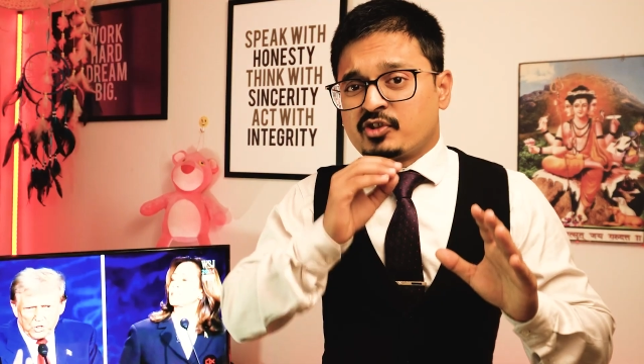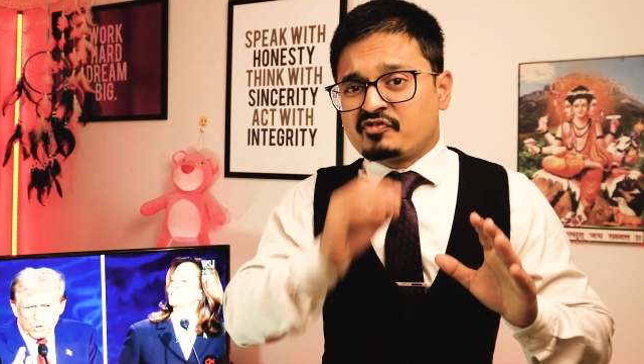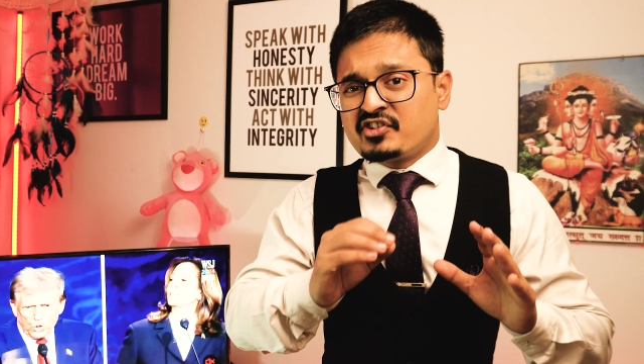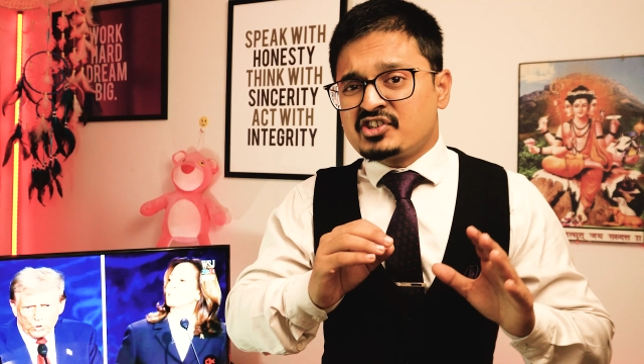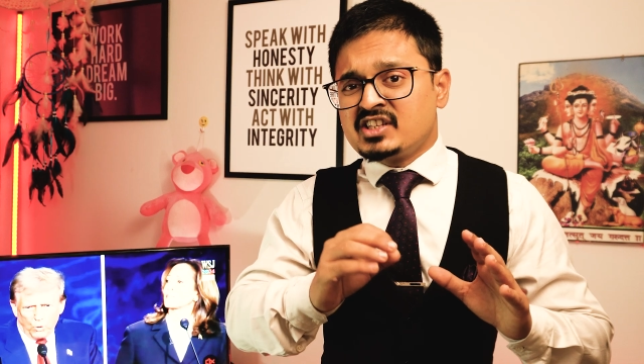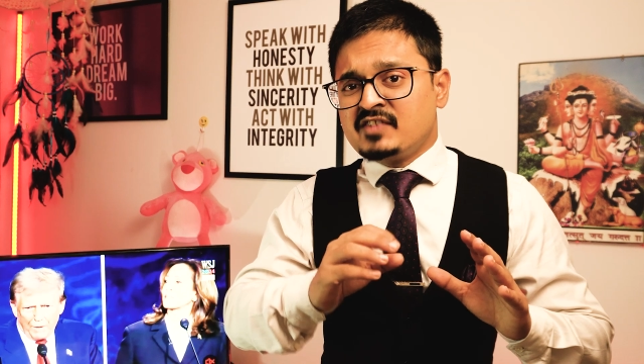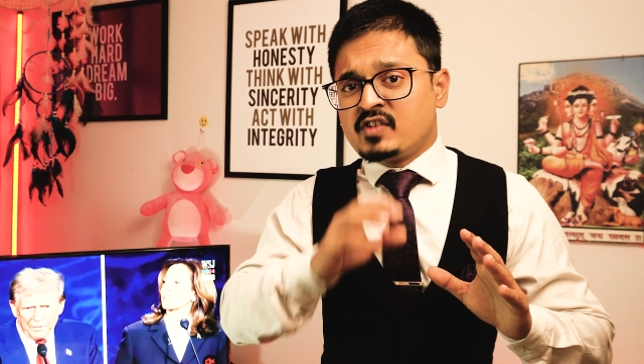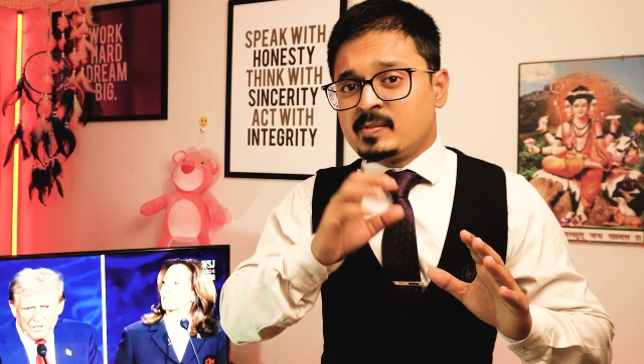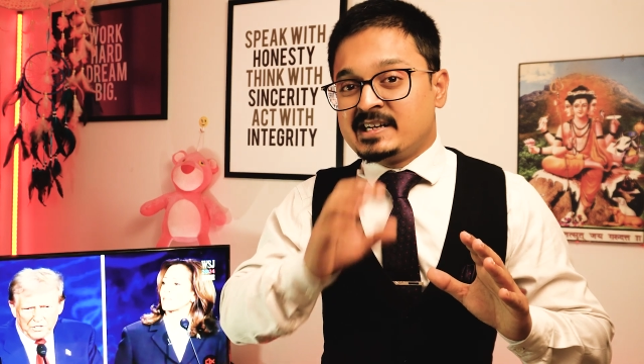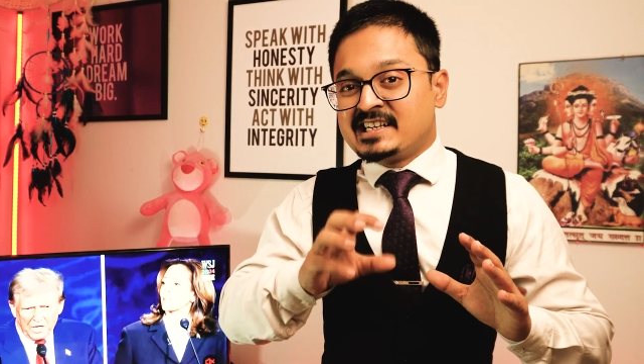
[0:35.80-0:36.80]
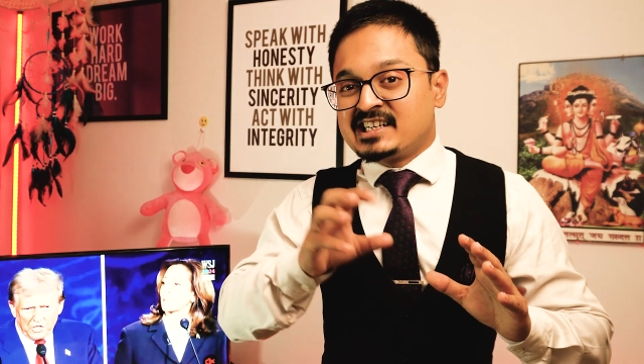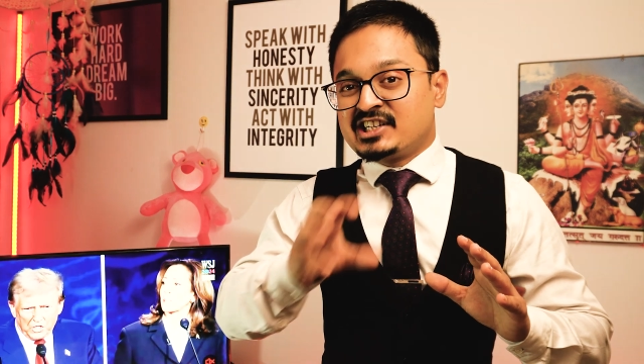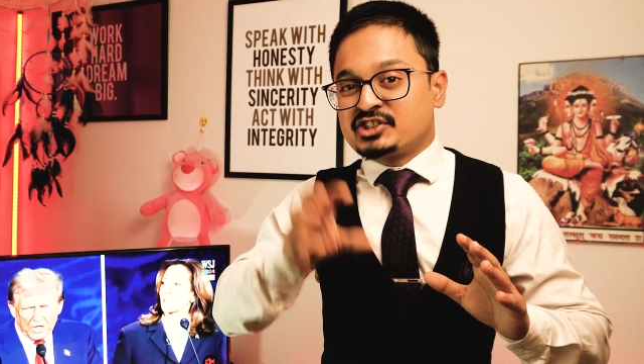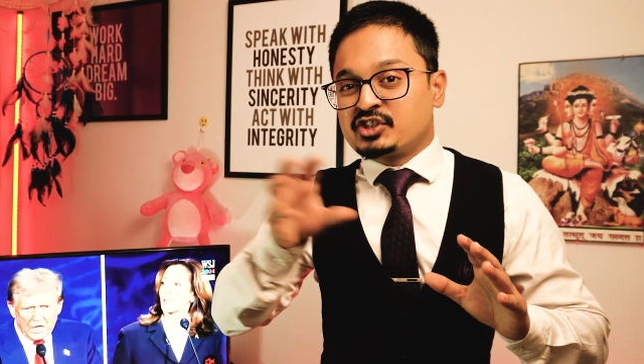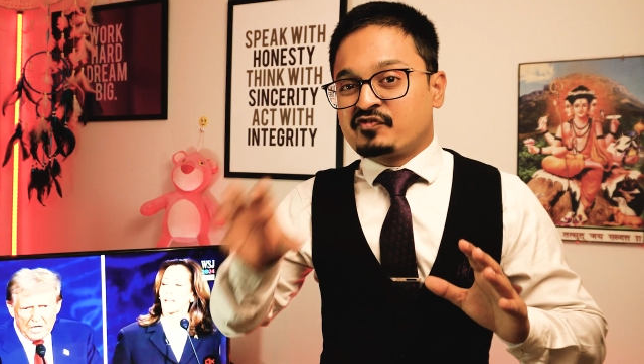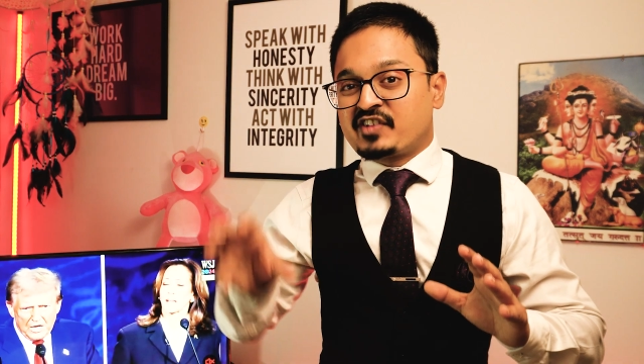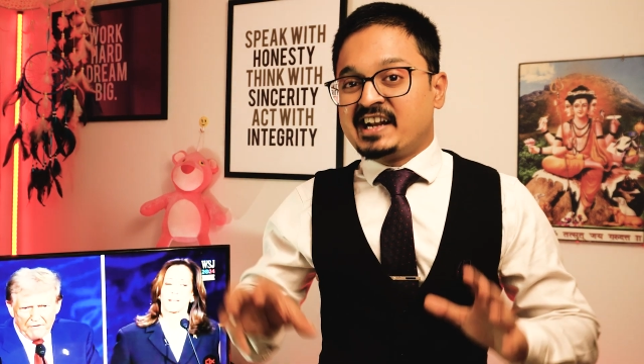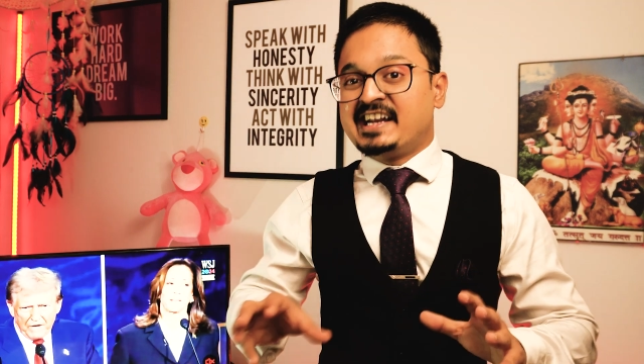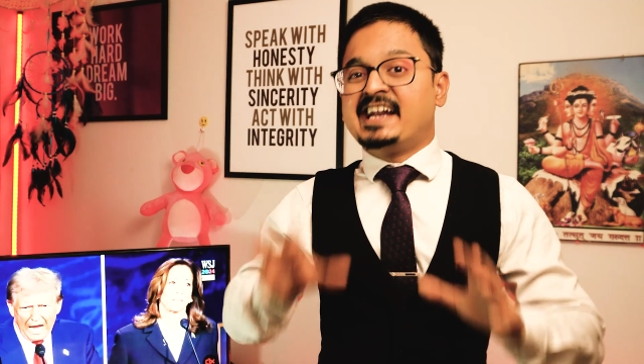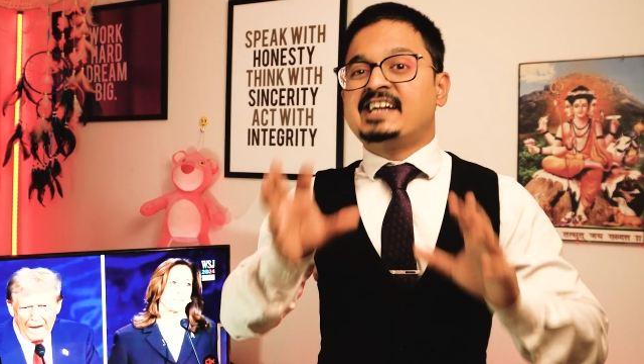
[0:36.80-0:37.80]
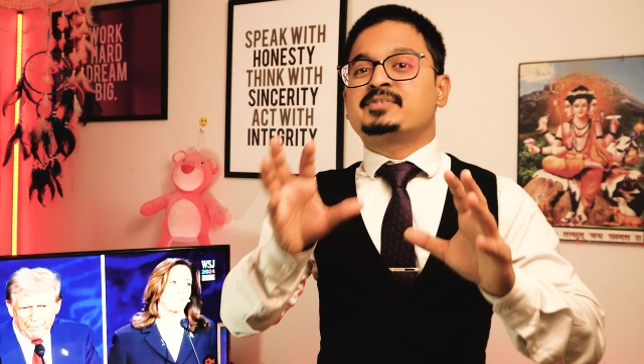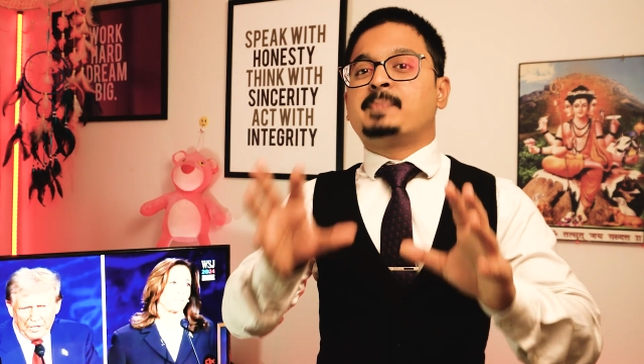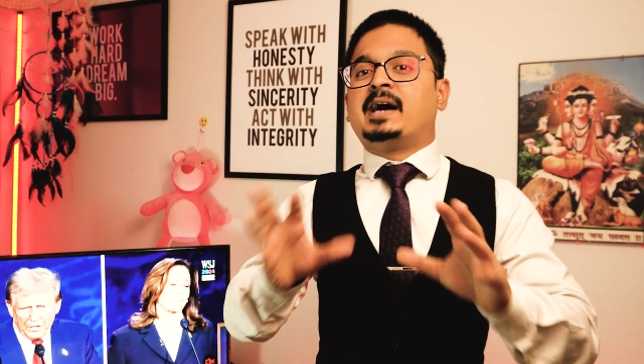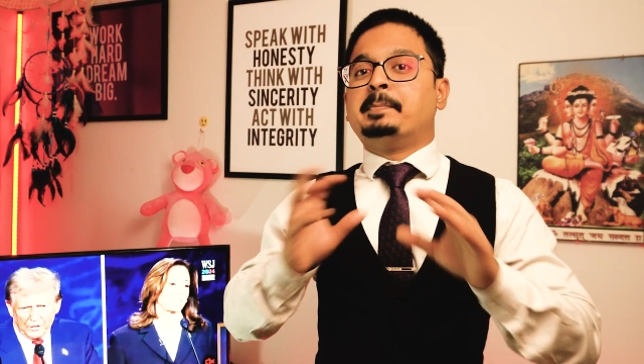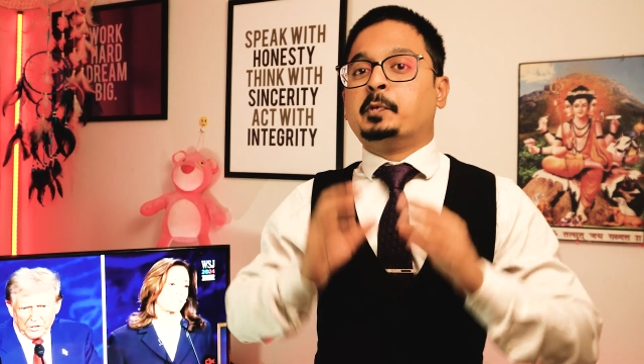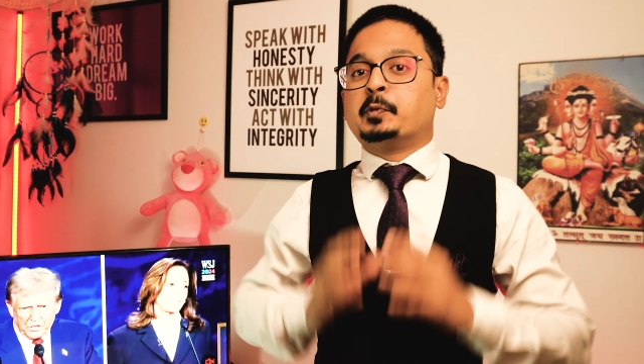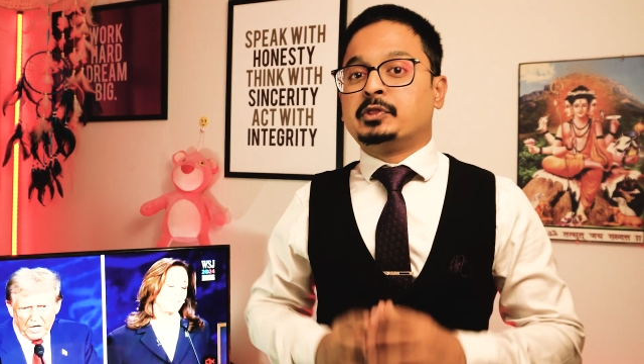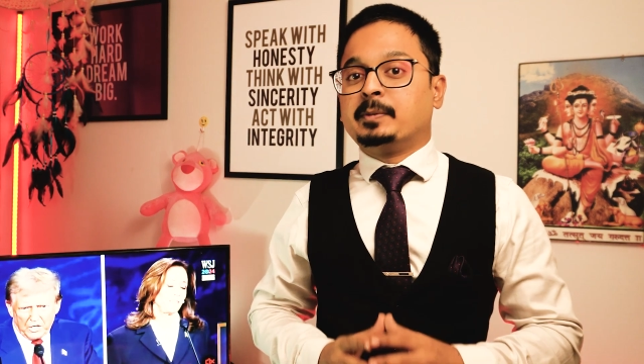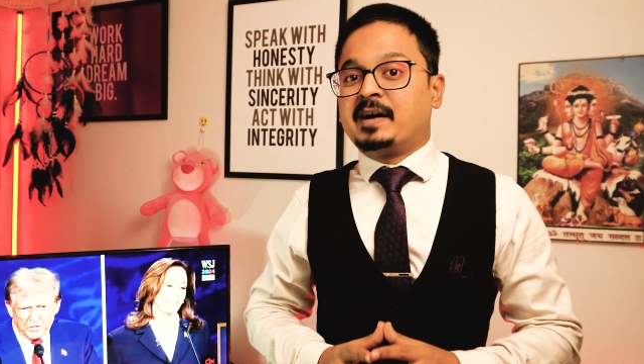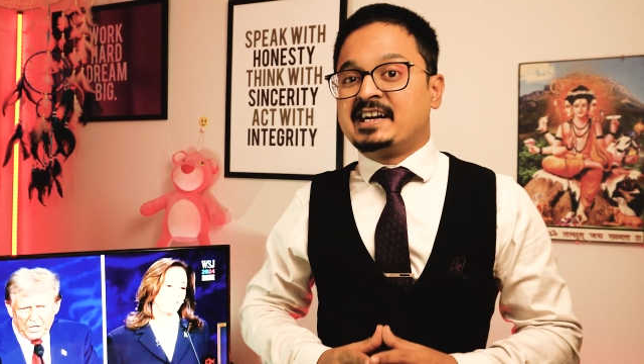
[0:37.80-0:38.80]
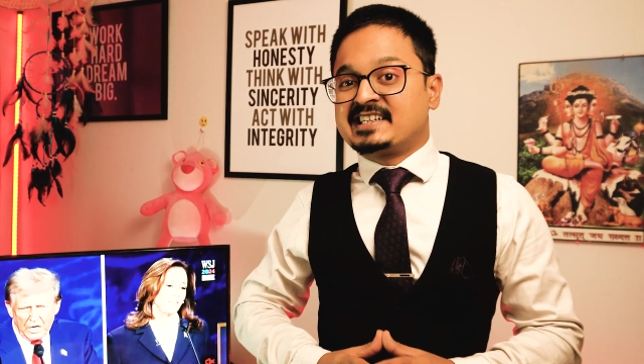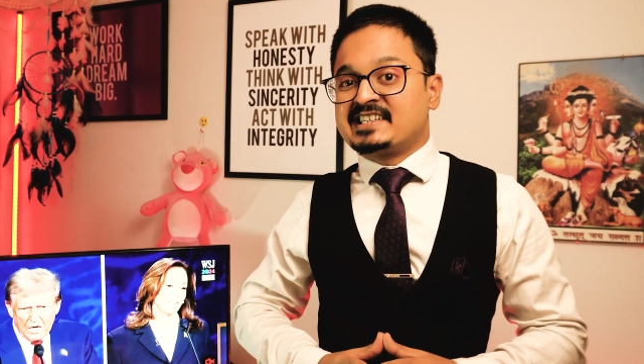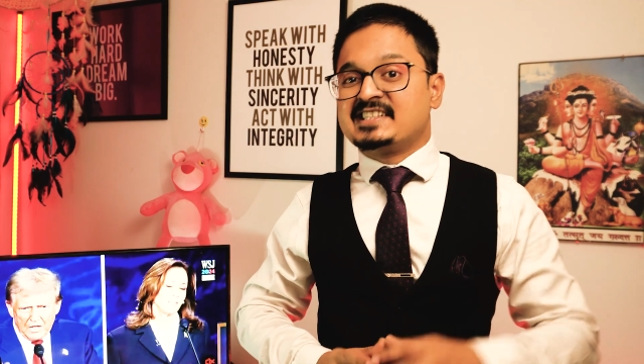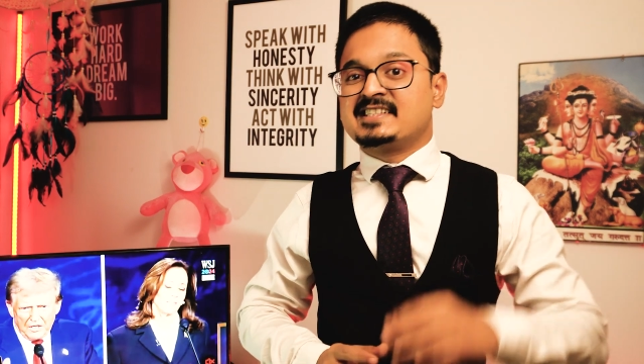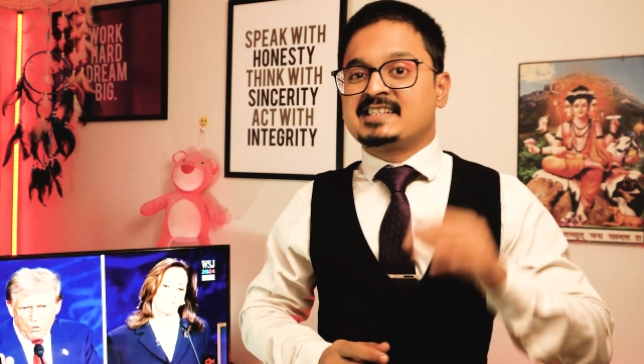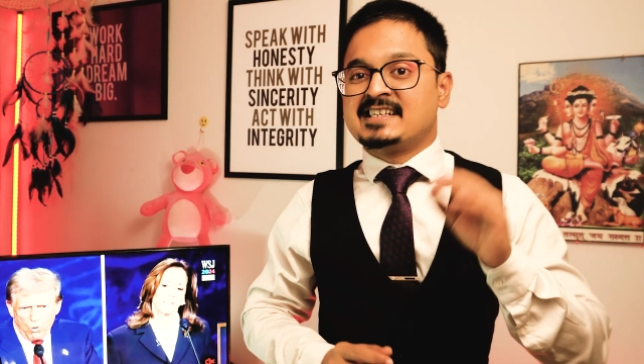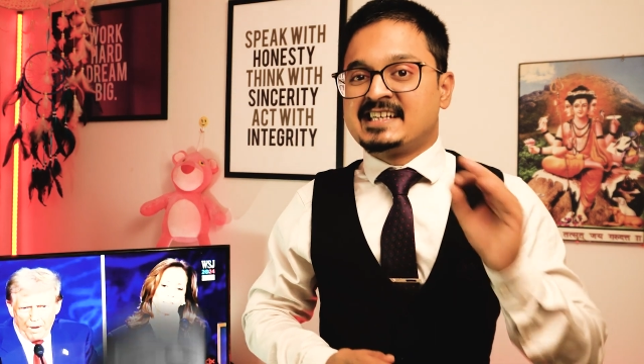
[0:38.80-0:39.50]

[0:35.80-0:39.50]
the first step will be declaration of candidates by both the parties.